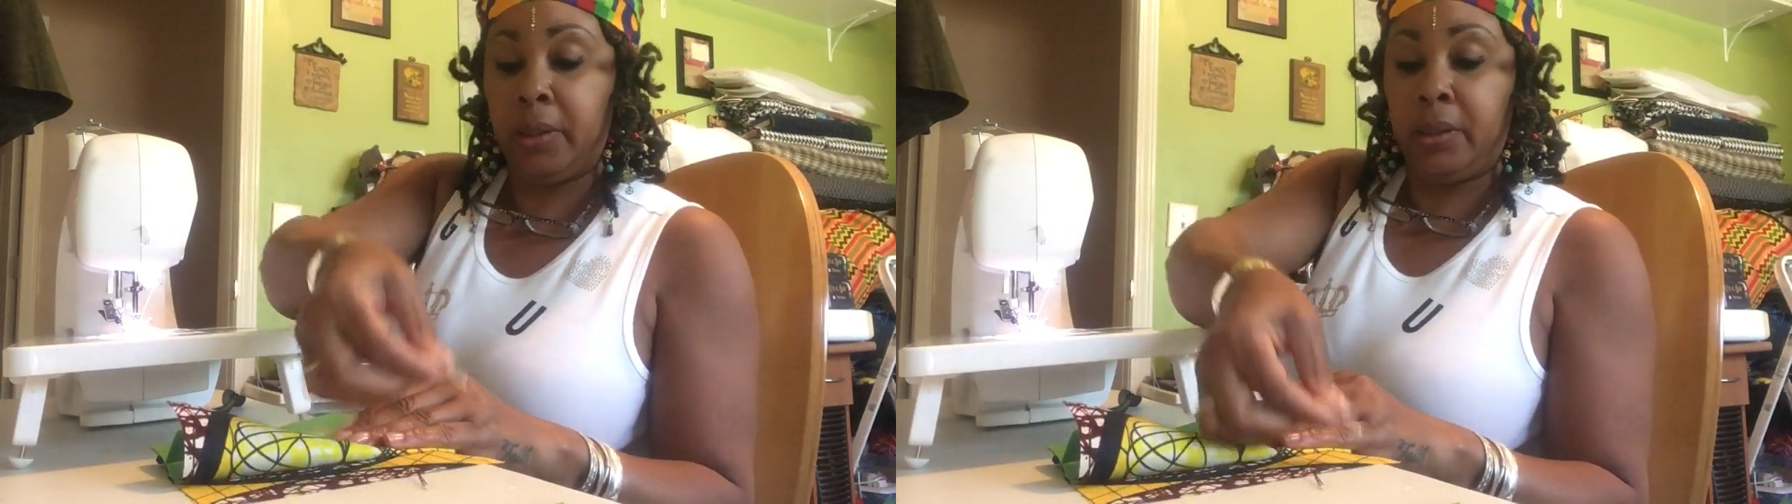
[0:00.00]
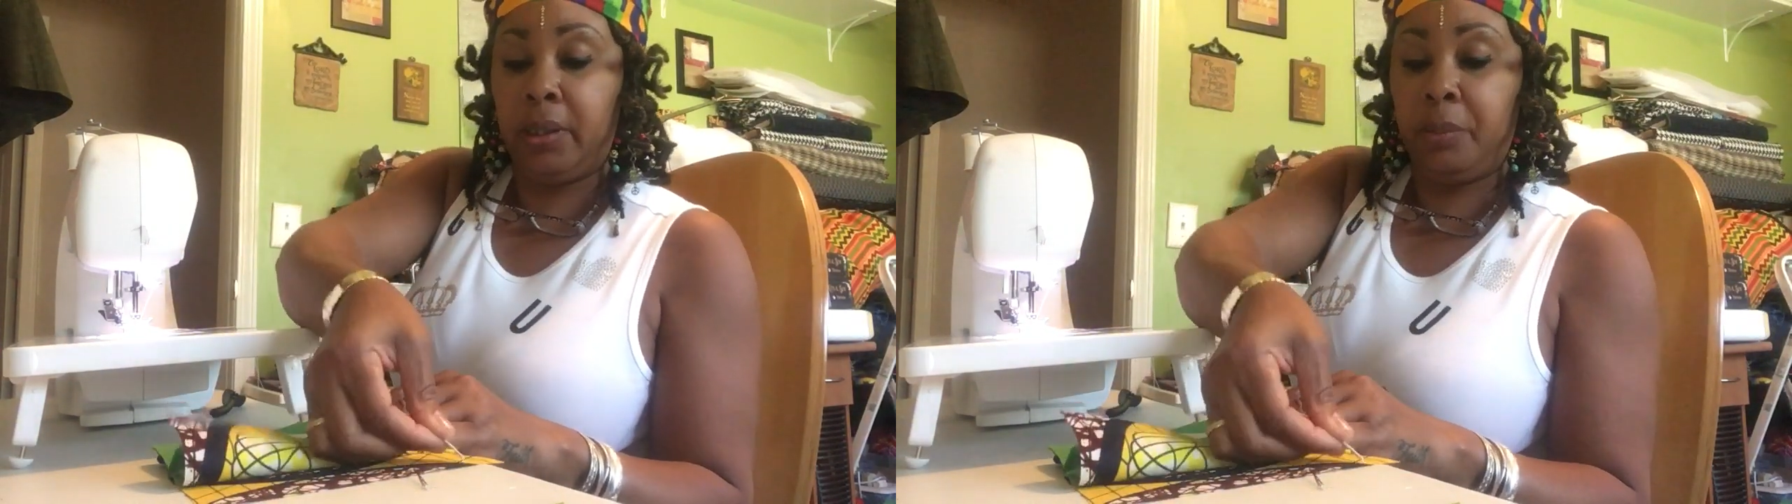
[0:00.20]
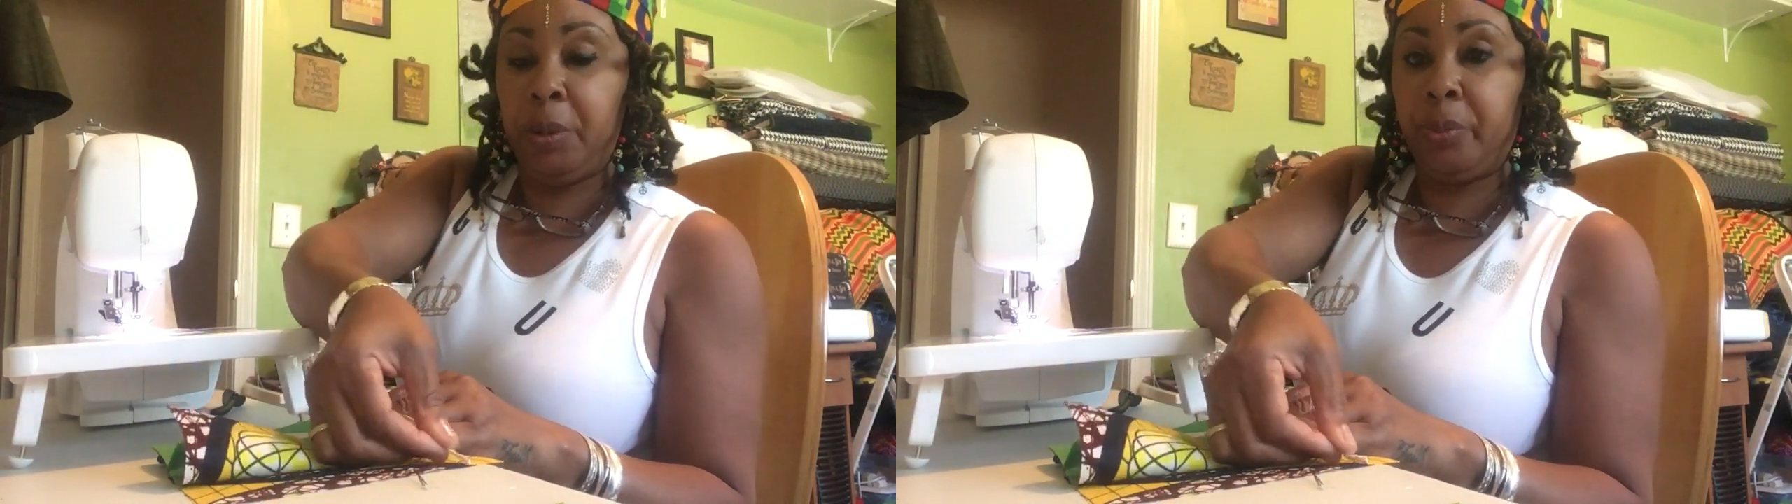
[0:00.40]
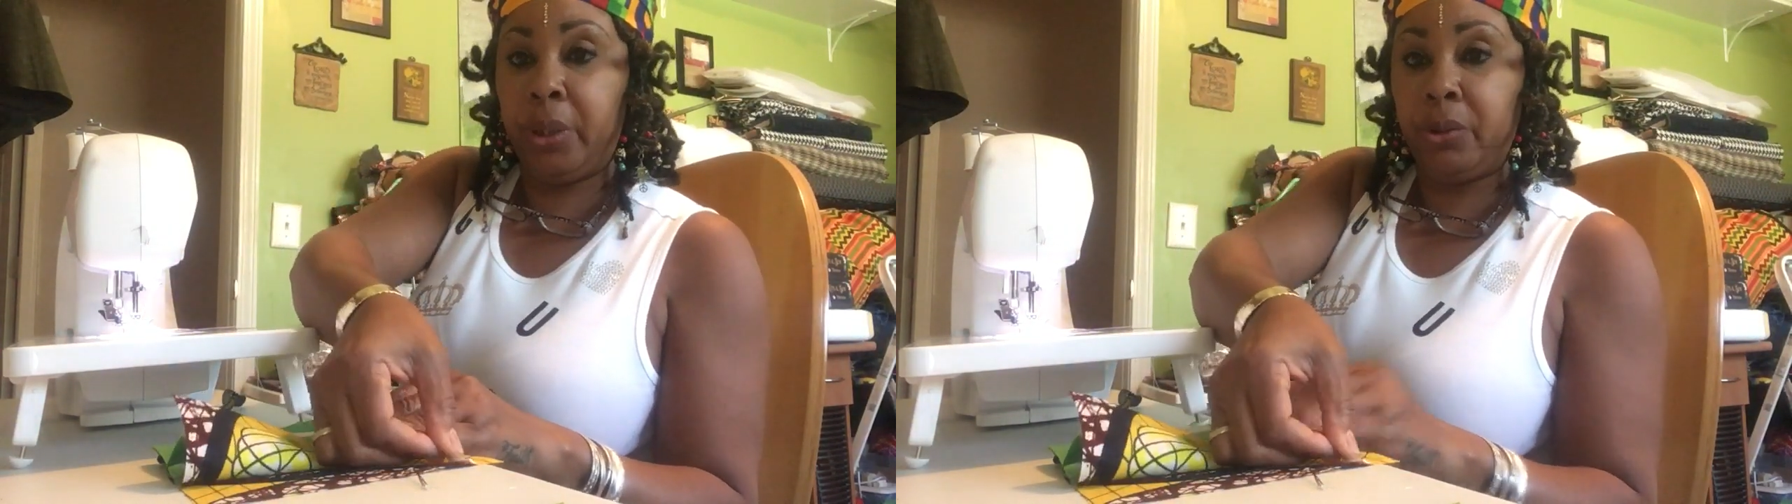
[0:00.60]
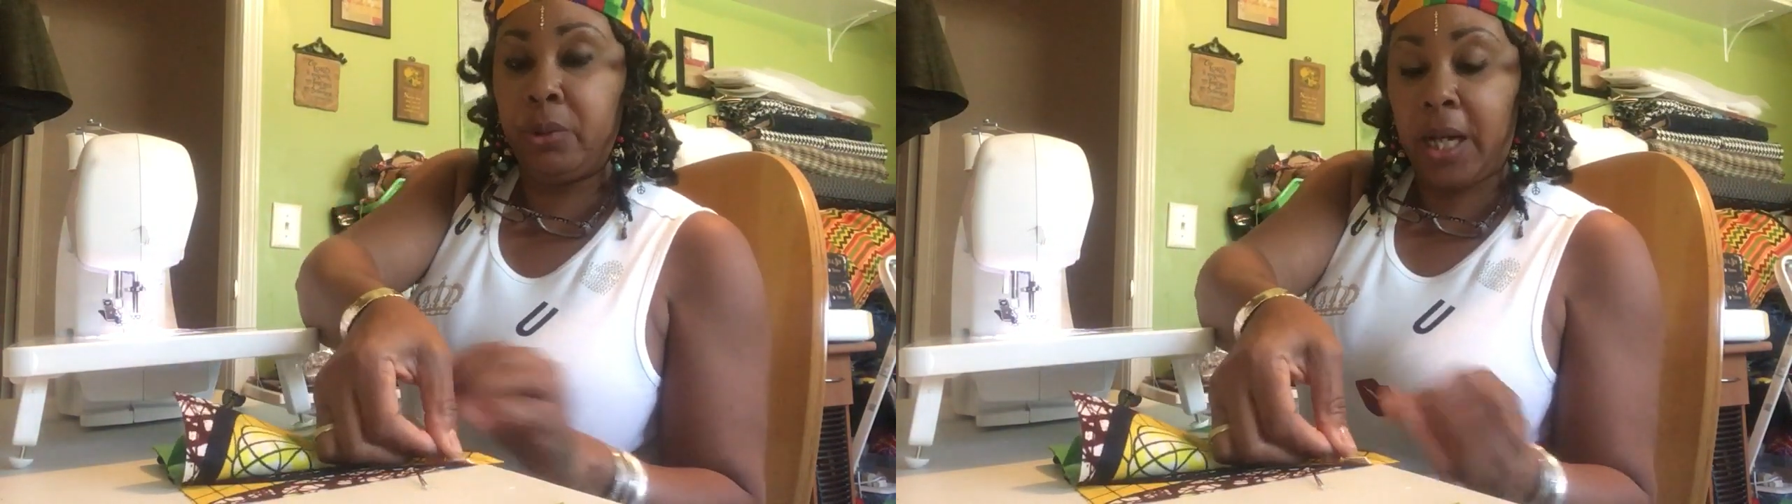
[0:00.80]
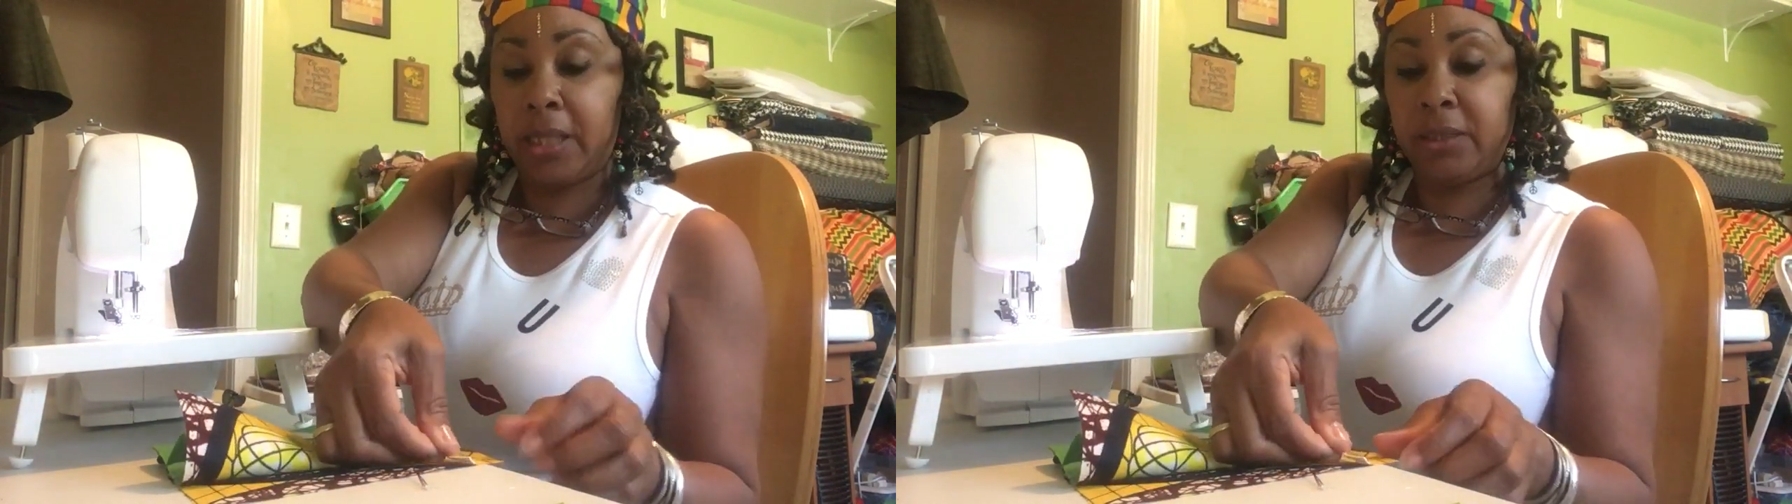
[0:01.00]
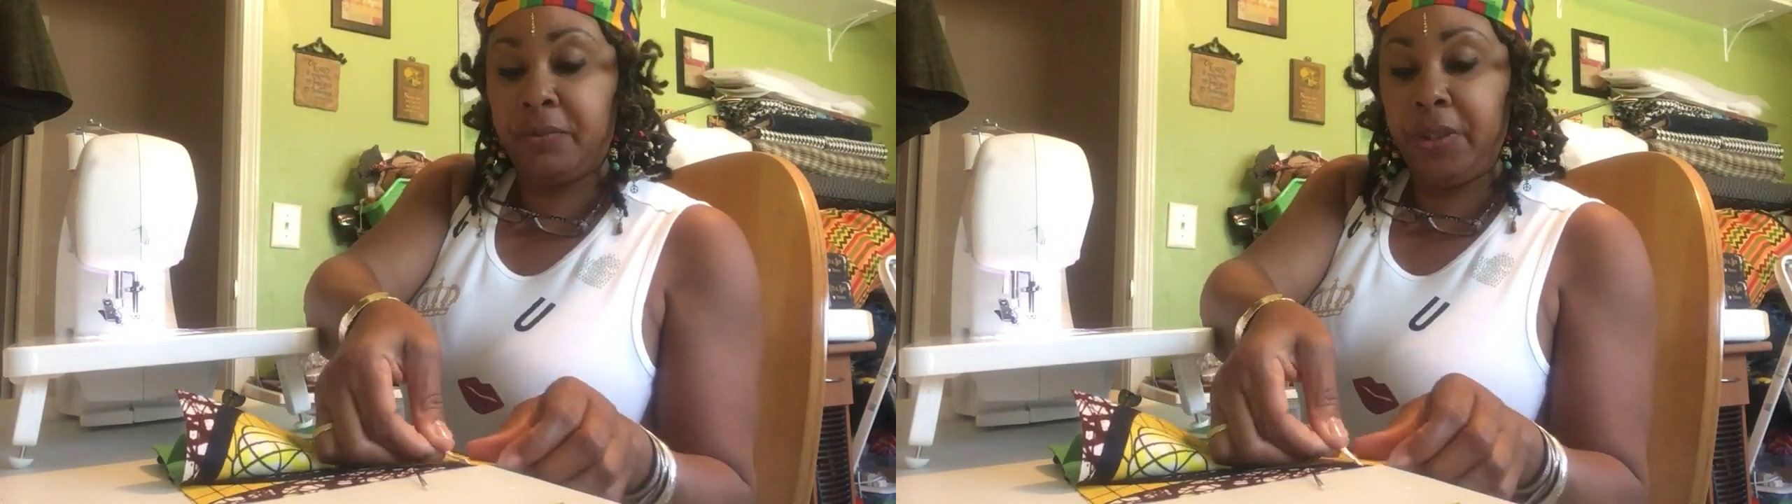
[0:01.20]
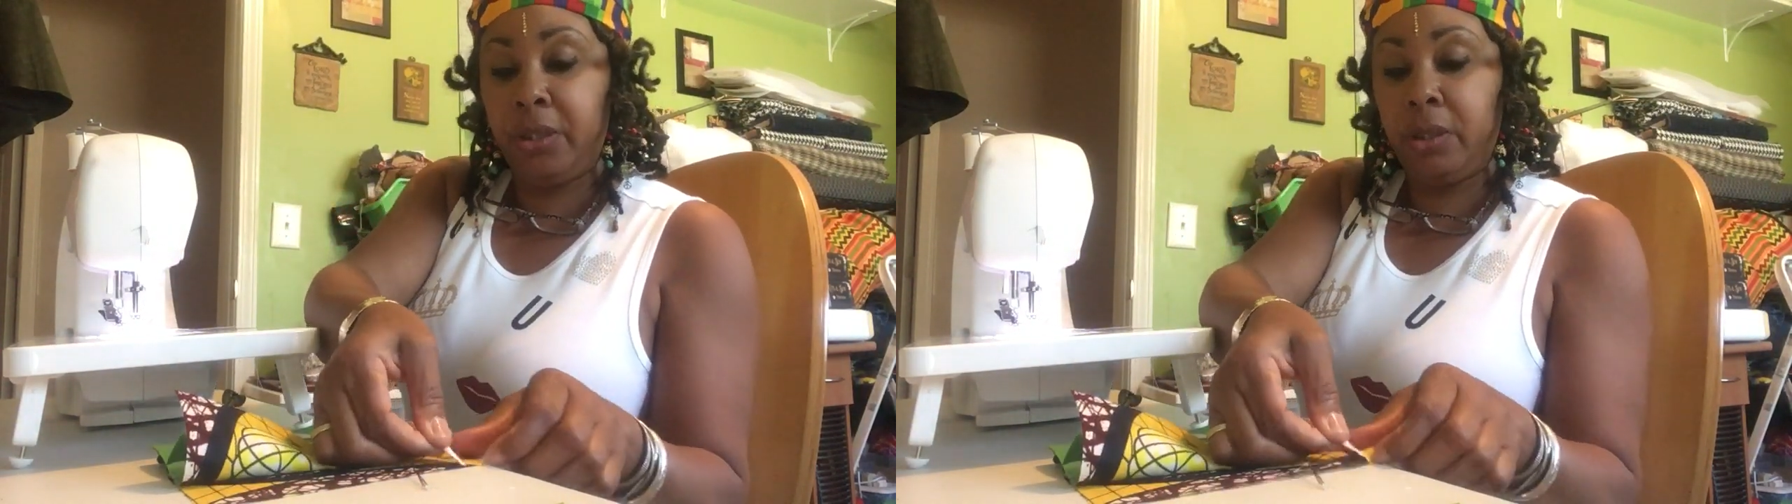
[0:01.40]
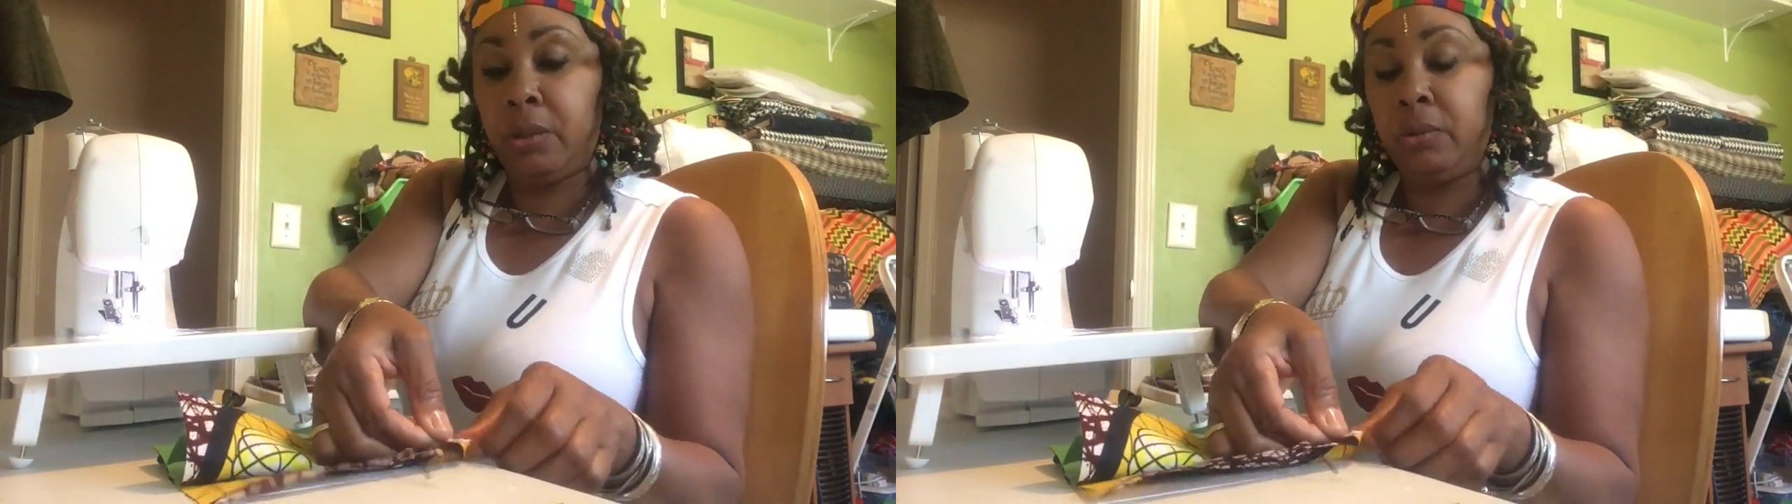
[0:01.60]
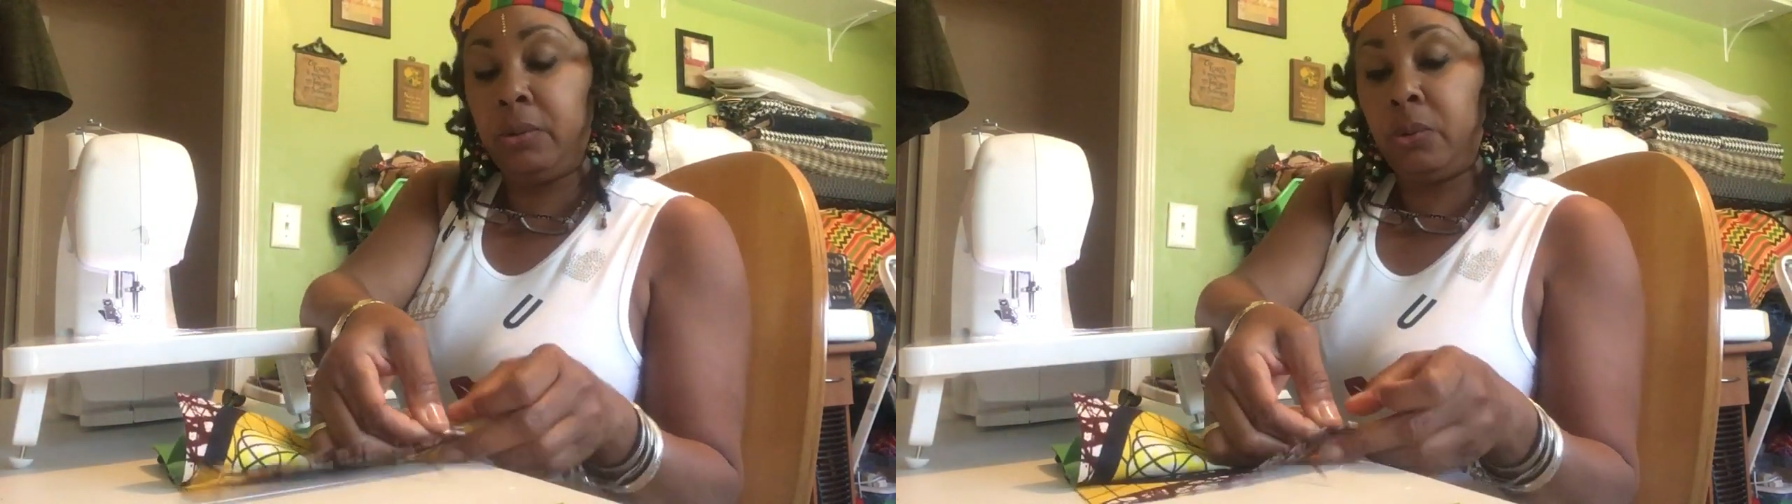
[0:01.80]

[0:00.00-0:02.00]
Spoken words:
let me bring you guys a video